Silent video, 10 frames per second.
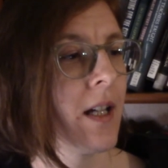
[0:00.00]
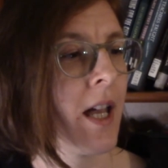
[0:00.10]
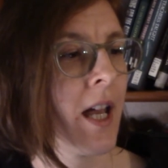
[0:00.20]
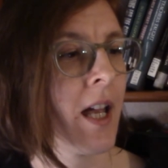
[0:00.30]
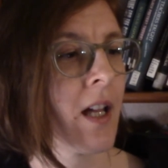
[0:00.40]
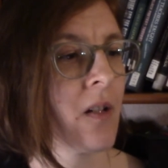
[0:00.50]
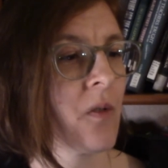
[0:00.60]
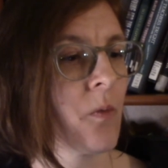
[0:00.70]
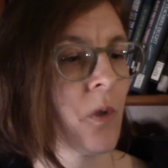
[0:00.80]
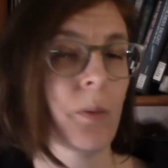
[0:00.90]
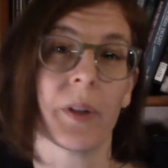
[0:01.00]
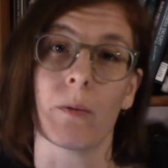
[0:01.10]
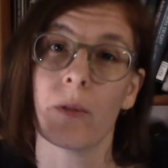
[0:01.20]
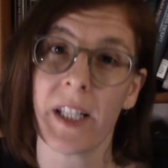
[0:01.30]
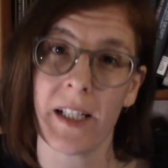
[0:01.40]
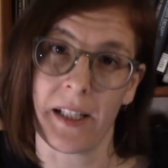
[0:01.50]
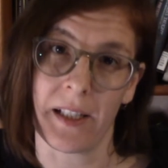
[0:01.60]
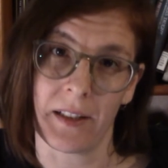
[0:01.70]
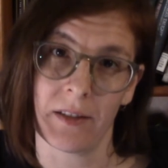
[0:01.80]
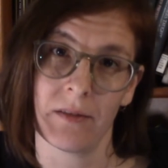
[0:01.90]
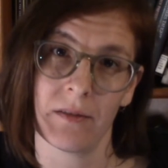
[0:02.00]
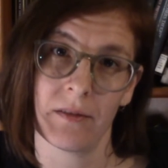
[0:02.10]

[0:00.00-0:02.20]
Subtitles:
And we'll be reading